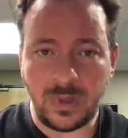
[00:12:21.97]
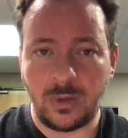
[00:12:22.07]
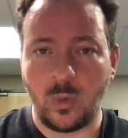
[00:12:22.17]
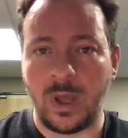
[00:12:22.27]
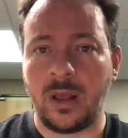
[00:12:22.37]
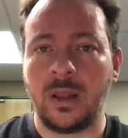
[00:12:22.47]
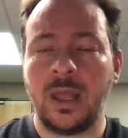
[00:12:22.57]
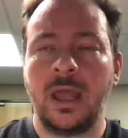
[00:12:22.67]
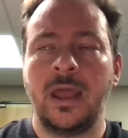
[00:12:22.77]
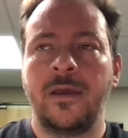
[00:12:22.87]
Well,
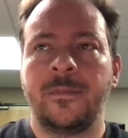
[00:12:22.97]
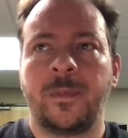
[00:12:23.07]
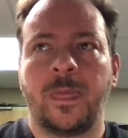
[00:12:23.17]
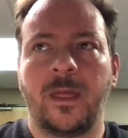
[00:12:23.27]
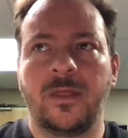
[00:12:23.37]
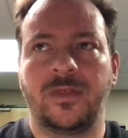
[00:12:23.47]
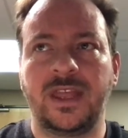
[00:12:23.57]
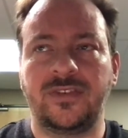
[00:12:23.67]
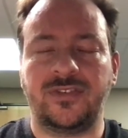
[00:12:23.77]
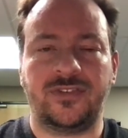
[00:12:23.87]

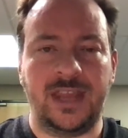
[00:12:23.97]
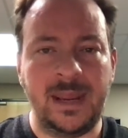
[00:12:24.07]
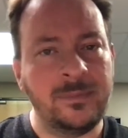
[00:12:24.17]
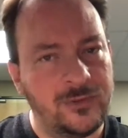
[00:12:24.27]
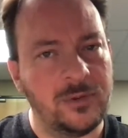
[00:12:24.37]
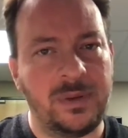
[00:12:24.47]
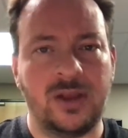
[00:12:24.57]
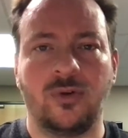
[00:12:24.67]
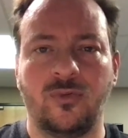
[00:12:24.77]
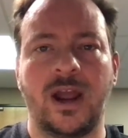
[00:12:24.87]
this seems to be
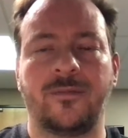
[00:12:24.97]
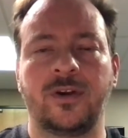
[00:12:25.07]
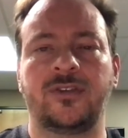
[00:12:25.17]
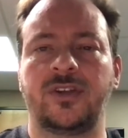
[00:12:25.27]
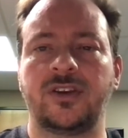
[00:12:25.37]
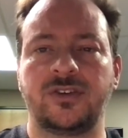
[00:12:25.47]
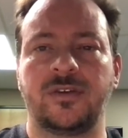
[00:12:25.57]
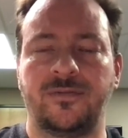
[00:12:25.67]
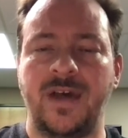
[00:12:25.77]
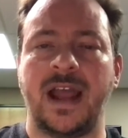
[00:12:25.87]
a reference to the
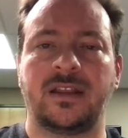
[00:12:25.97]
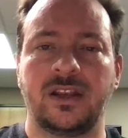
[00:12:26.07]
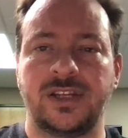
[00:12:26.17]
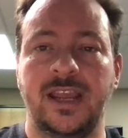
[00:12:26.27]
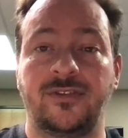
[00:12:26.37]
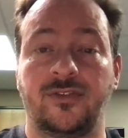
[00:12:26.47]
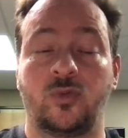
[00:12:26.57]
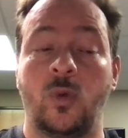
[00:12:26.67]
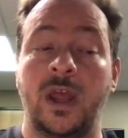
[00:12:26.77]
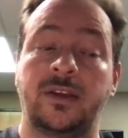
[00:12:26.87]
fact that Jesus
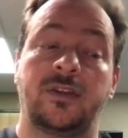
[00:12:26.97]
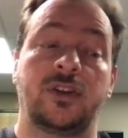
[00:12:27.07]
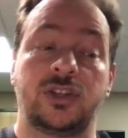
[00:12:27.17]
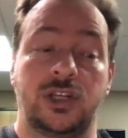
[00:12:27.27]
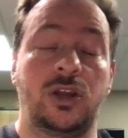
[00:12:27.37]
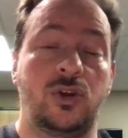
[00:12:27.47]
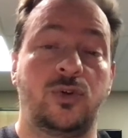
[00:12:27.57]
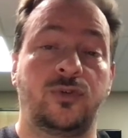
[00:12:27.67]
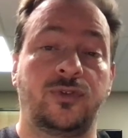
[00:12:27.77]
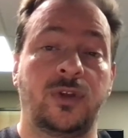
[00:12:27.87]
went to the
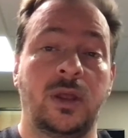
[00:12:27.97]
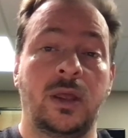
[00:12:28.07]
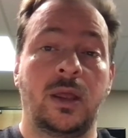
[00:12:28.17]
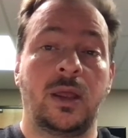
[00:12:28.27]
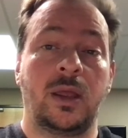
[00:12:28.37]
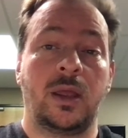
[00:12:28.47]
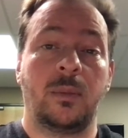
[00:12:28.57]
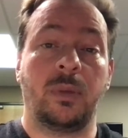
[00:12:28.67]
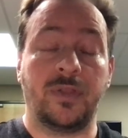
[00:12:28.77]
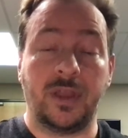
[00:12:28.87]
Jews,
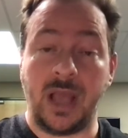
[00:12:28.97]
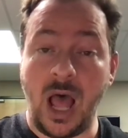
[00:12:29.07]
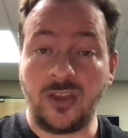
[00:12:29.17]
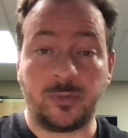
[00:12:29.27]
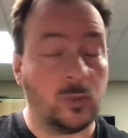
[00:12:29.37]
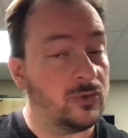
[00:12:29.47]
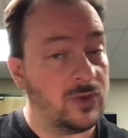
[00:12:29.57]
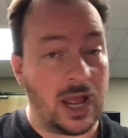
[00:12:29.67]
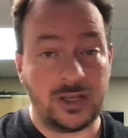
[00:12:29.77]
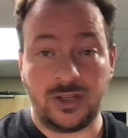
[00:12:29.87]
but the gospel was
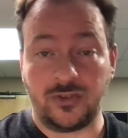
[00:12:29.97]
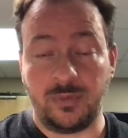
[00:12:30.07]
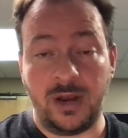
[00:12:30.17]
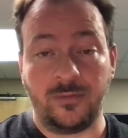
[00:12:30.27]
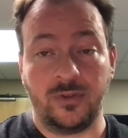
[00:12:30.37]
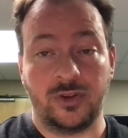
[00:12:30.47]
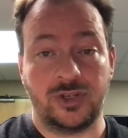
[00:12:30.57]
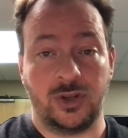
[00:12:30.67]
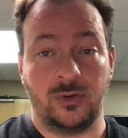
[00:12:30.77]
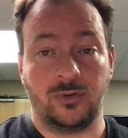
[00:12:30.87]
not just meant for the
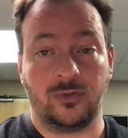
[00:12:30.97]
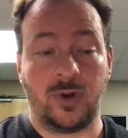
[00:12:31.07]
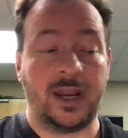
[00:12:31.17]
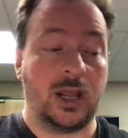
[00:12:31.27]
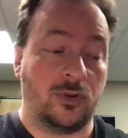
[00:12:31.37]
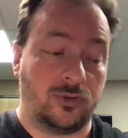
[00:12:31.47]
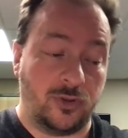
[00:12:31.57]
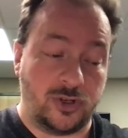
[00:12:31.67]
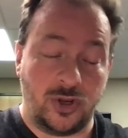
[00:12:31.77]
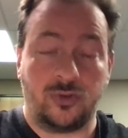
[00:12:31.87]
Jews, right? He goes to the
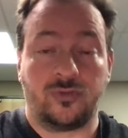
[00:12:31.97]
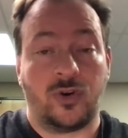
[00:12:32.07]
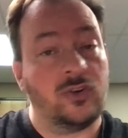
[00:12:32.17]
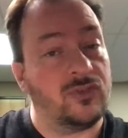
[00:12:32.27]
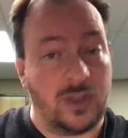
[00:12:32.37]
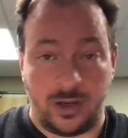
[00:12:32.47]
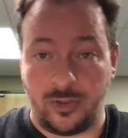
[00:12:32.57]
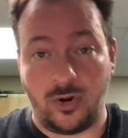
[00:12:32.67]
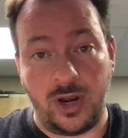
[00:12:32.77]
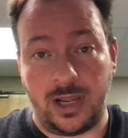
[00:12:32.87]
Jews first, then to the
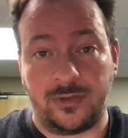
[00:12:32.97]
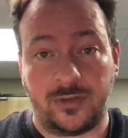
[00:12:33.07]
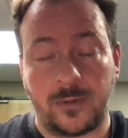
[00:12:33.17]
Greeks.